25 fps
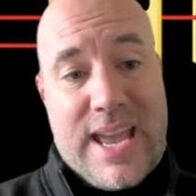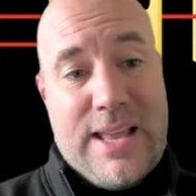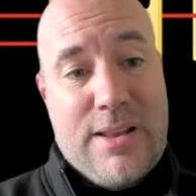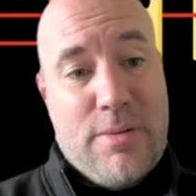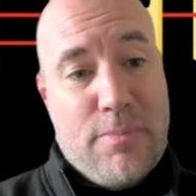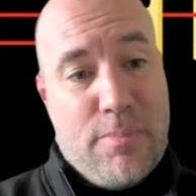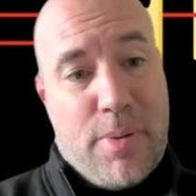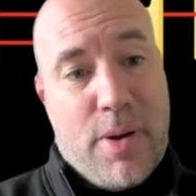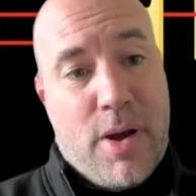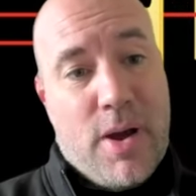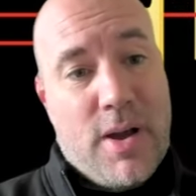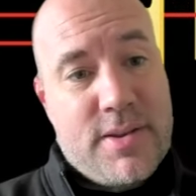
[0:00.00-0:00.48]

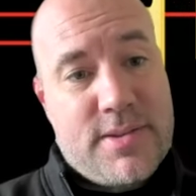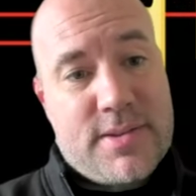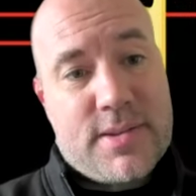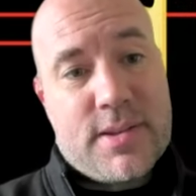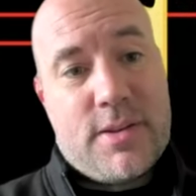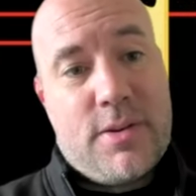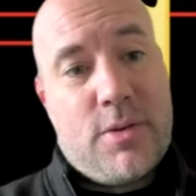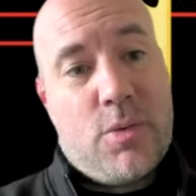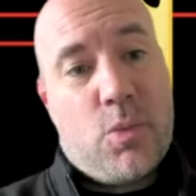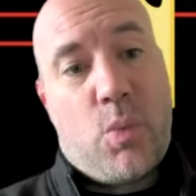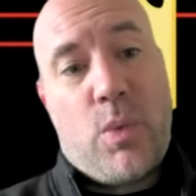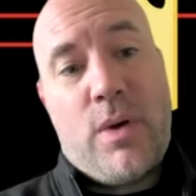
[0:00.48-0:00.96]
in
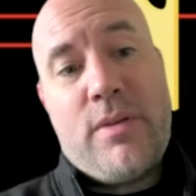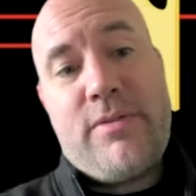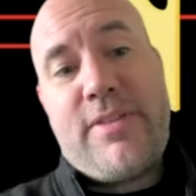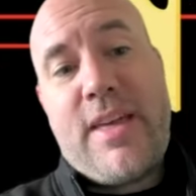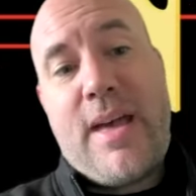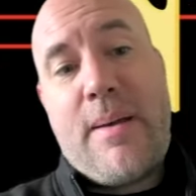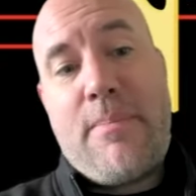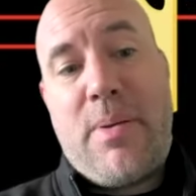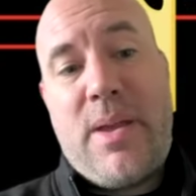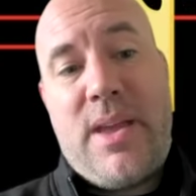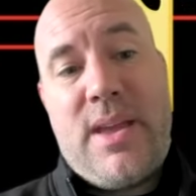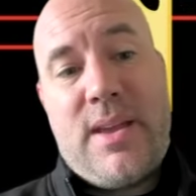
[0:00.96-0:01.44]
person with
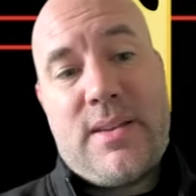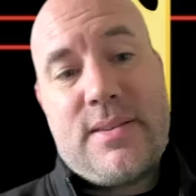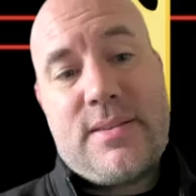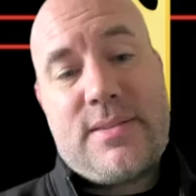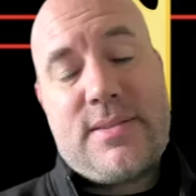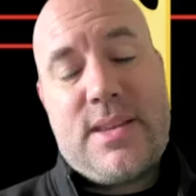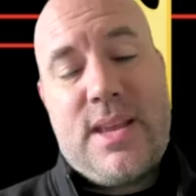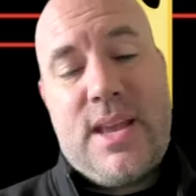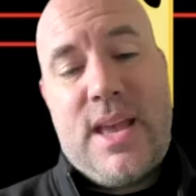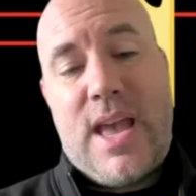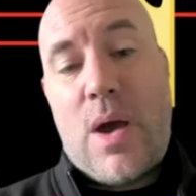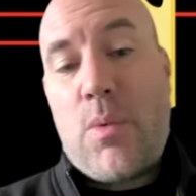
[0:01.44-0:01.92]
their
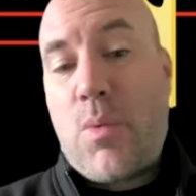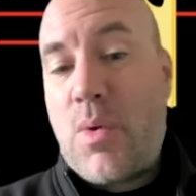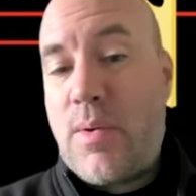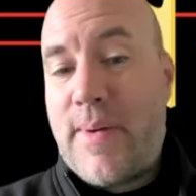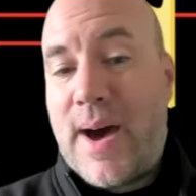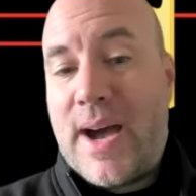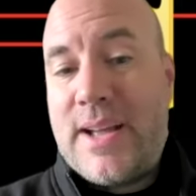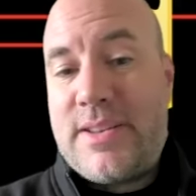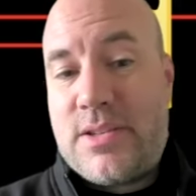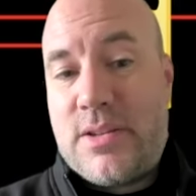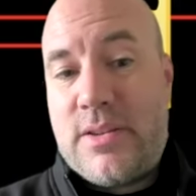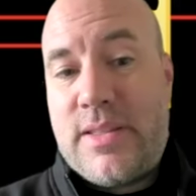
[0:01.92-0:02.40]
peers. And we
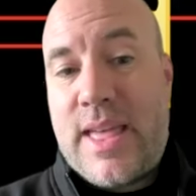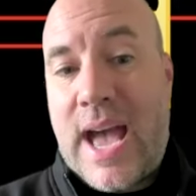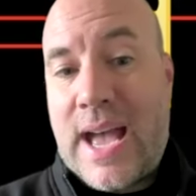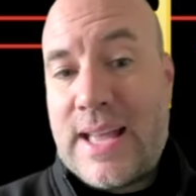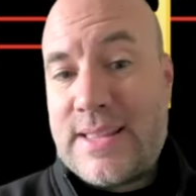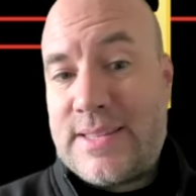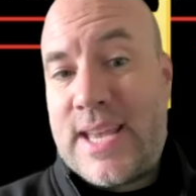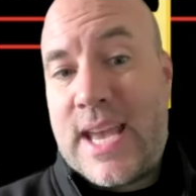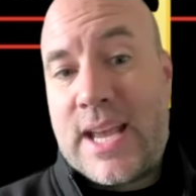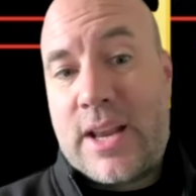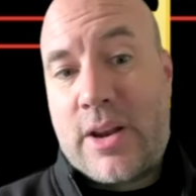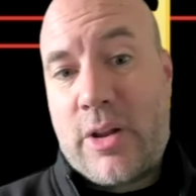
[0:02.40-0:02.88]
might do
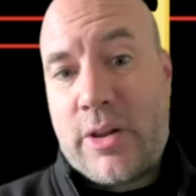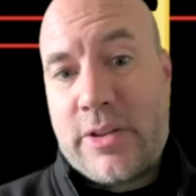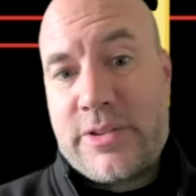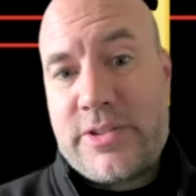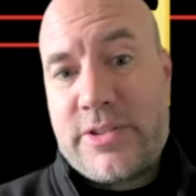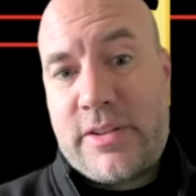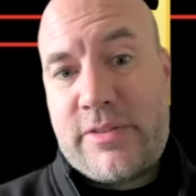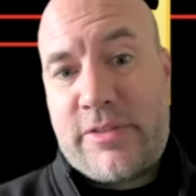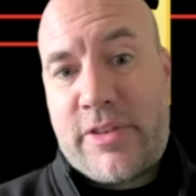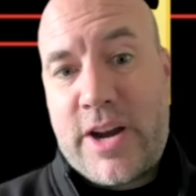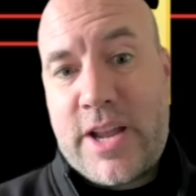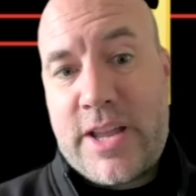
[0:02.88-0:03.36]
that
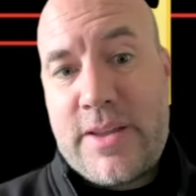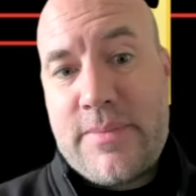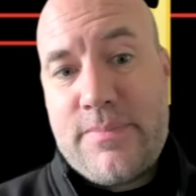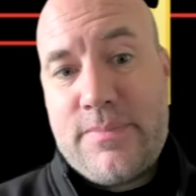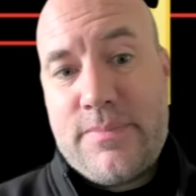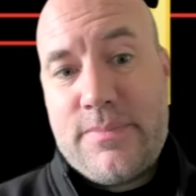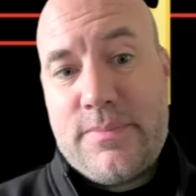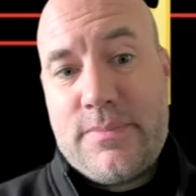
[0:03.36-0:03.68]
technology free.